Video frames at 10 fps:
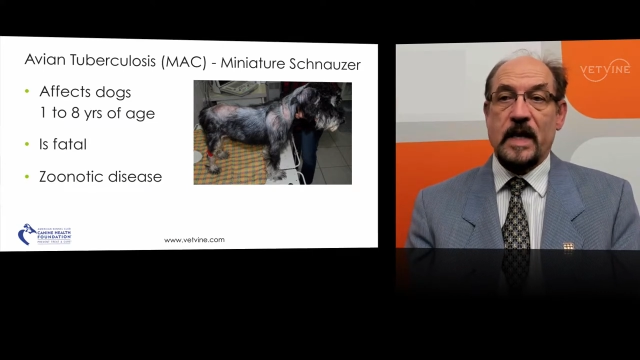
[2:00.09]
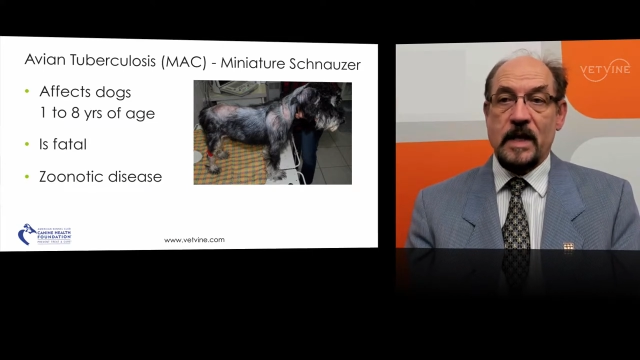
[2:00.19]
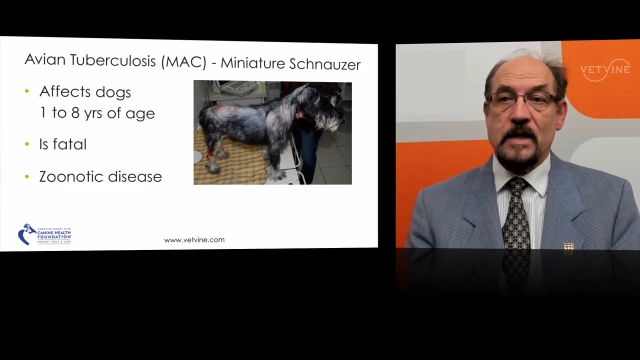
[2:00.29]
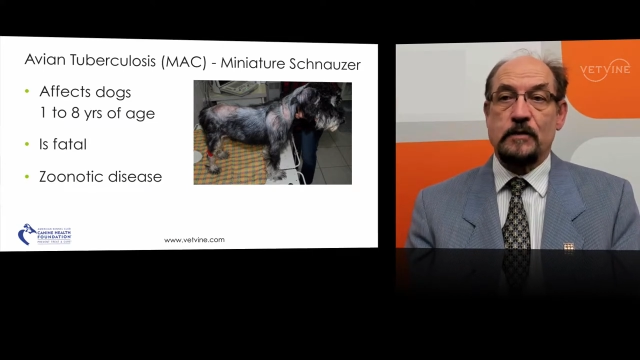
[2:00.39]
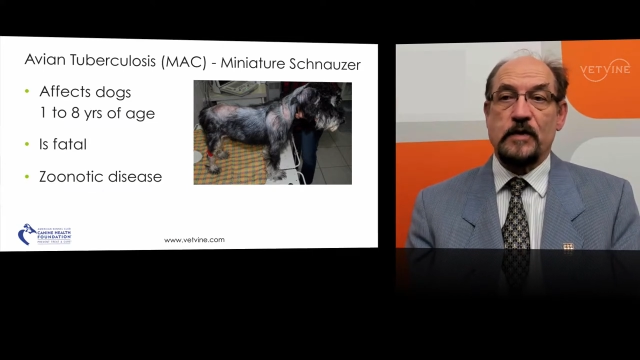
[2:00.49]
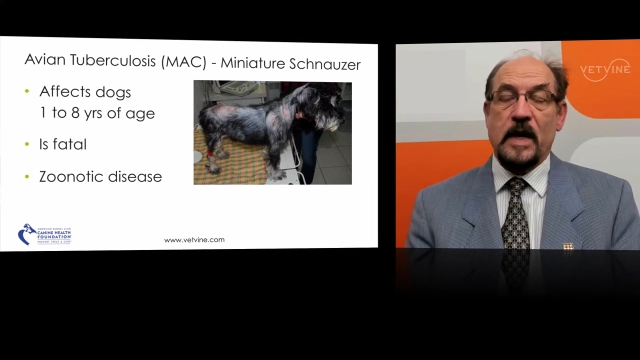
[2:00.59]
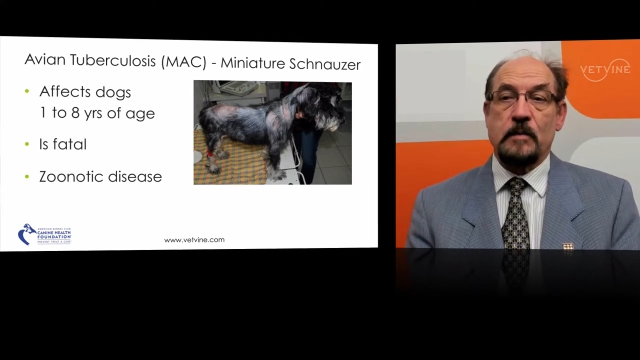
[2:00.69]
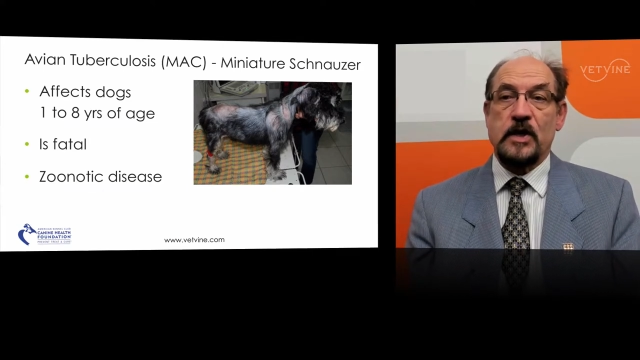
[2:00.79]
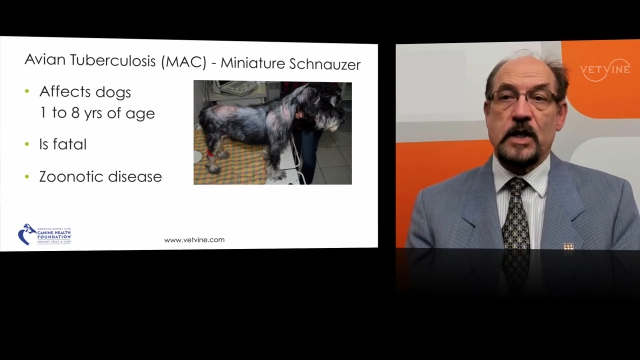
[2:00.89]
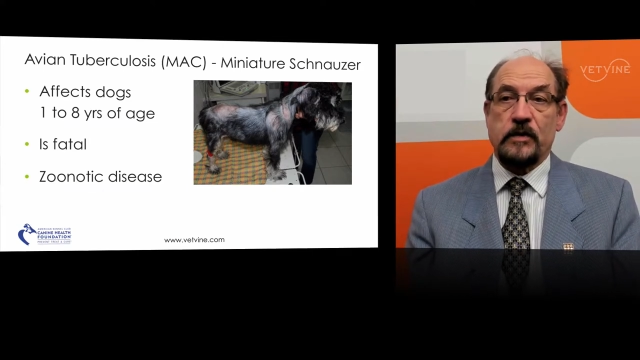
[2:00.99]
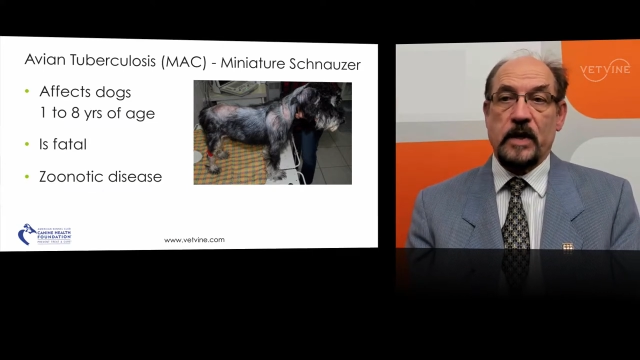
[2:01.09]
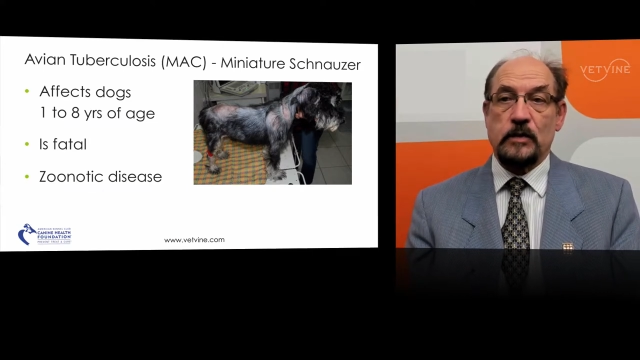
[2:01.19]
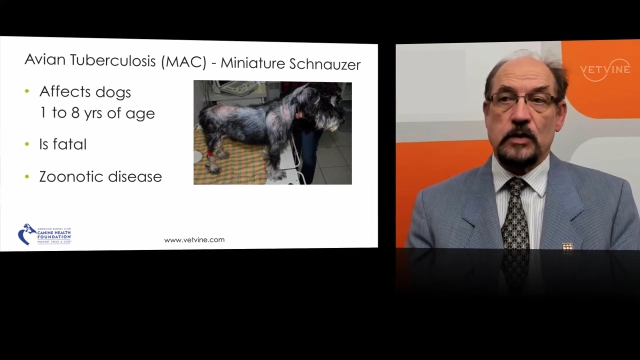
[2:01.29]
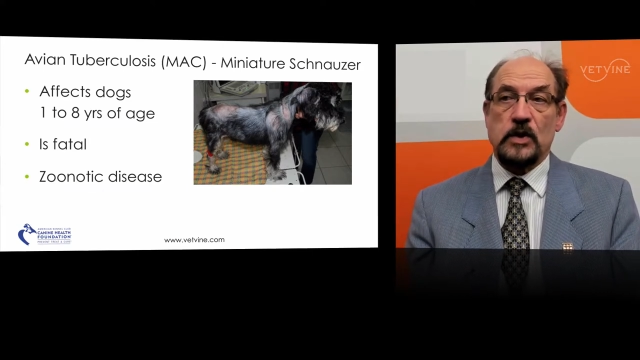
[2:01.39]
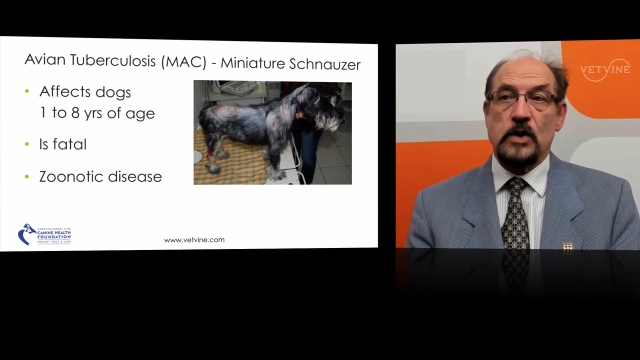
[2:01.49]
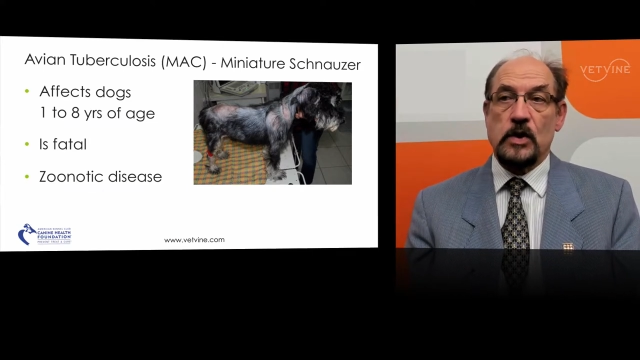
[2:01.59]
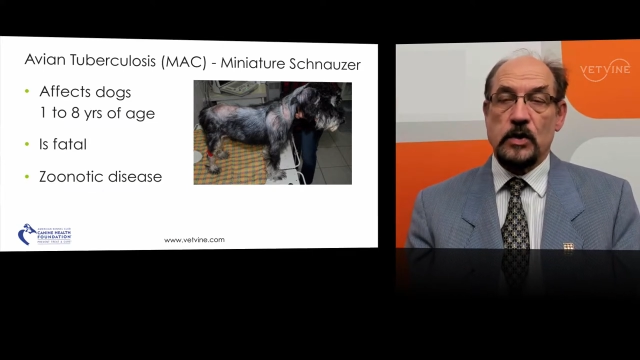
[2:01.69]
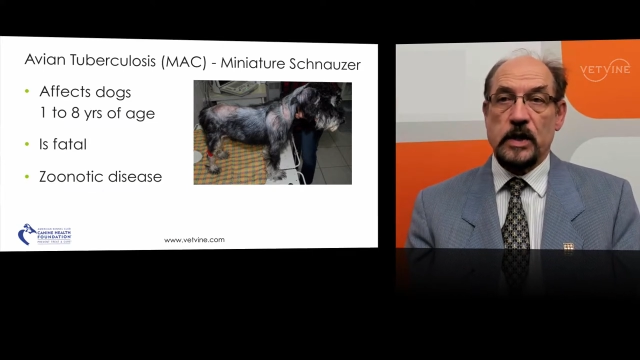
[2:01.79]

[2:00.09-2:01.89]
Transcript: and the family around the dog